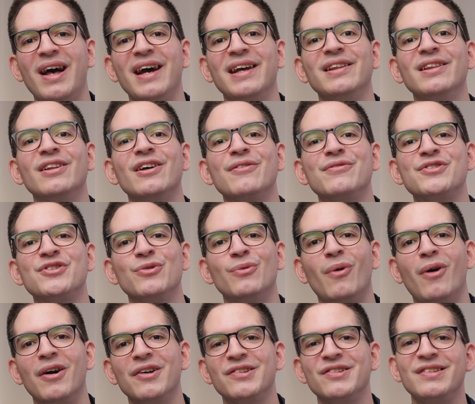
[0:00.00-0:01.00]
I love to
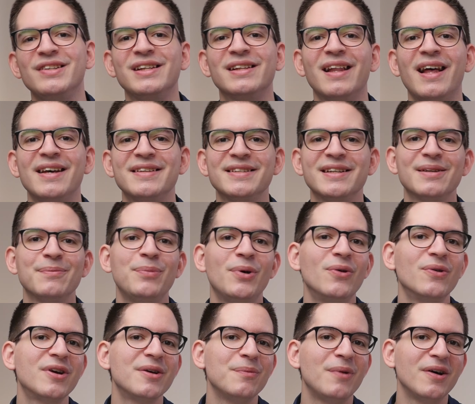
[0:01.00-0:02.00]
watch the classic
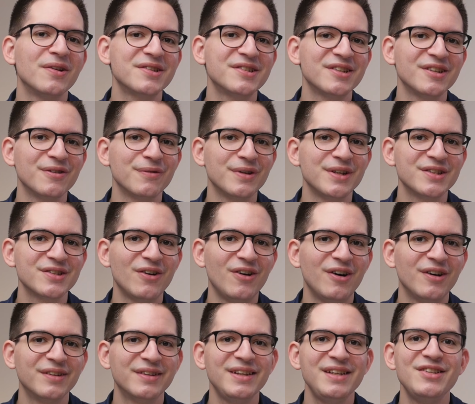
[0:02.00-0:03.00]
Pokemon series
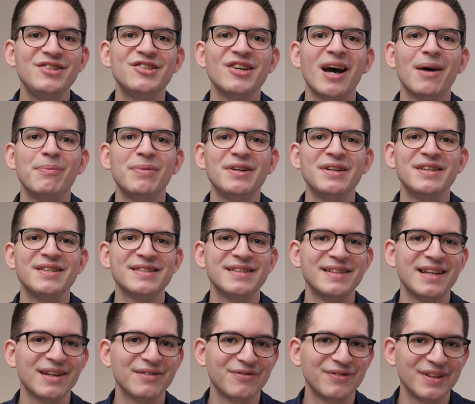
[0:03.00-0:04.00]
on the Japanese
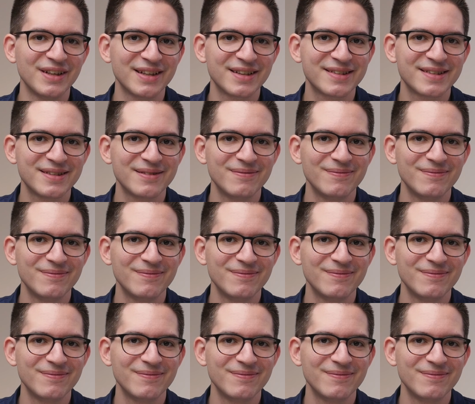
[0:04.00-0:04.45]
Netflix.